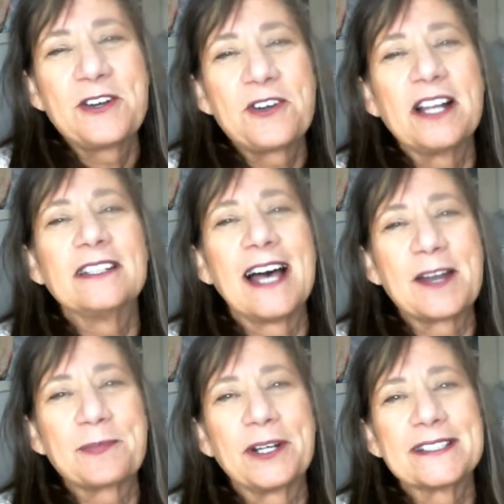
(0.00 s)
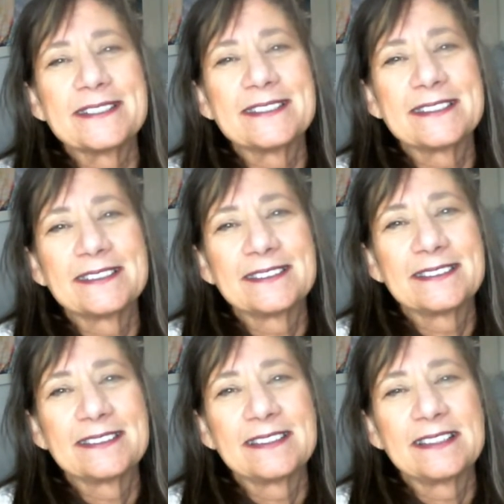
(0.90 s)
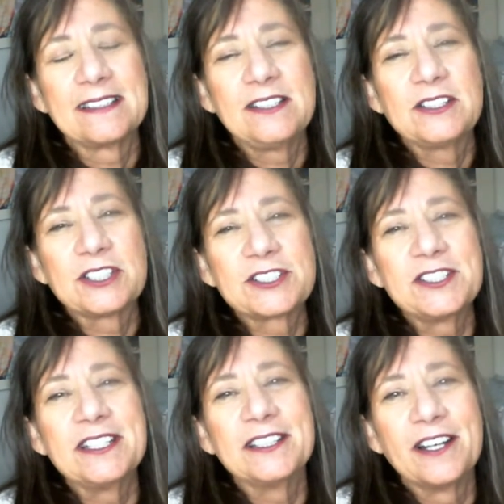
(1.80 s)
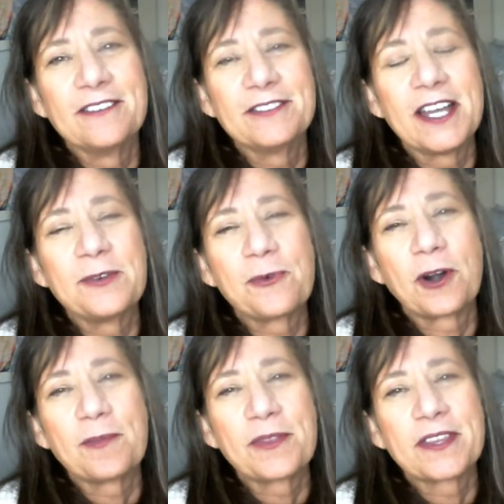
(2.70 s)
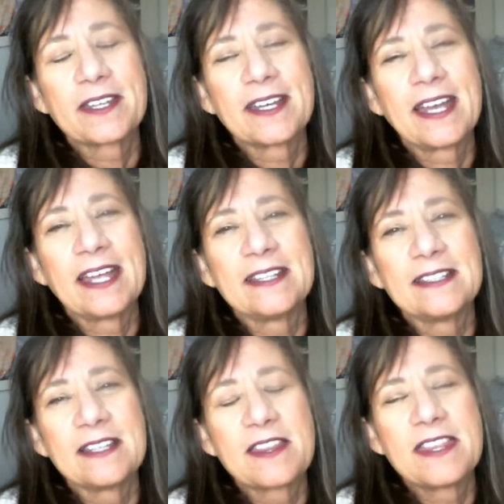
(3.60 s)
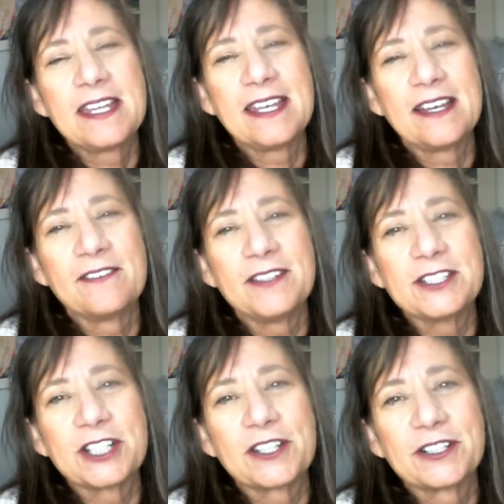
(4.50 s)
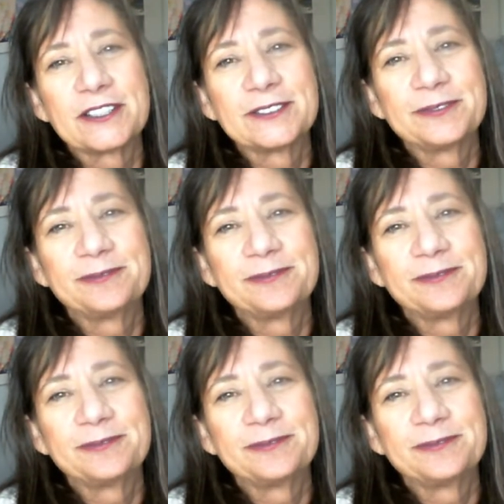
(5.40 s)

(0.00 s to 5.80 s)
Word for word: You don't need a lot of presents. You just need love and warmth and thinking of each other.